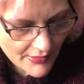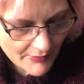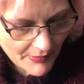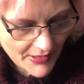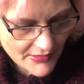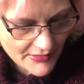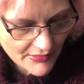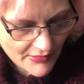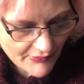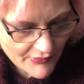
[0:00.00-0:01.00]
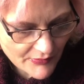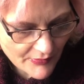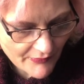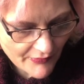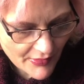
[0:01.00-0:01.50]
The powders are nourished
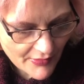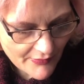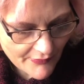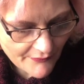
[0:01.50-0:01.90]
with the